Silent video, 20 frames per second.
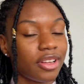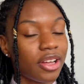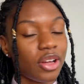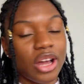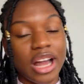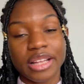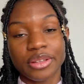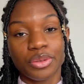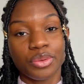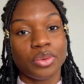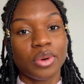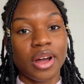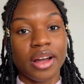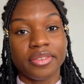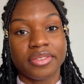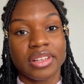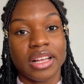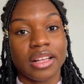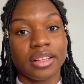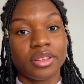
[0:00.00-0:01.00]
I don't
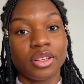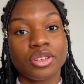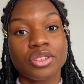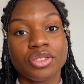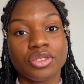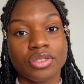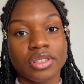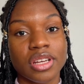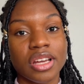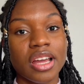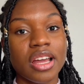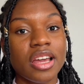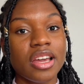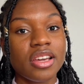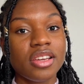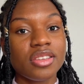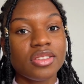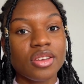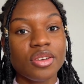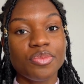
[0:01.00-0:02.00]
have that luxury.
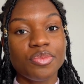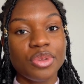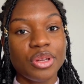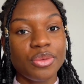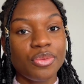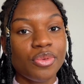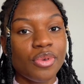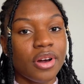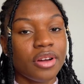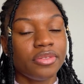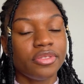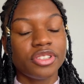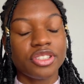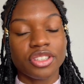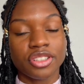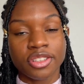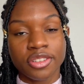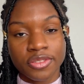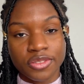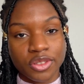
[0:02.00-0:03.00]
Some people are rich
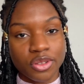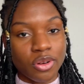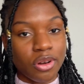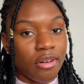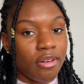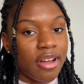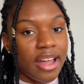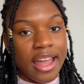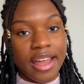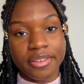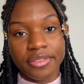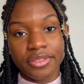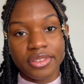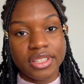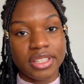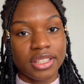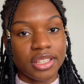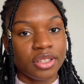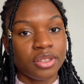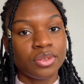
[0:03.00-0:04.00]
enough to go out every
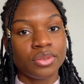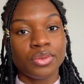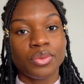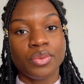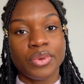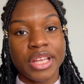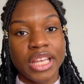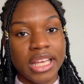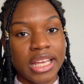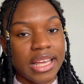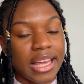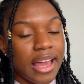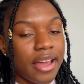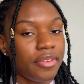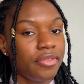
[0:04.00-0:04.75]
single week,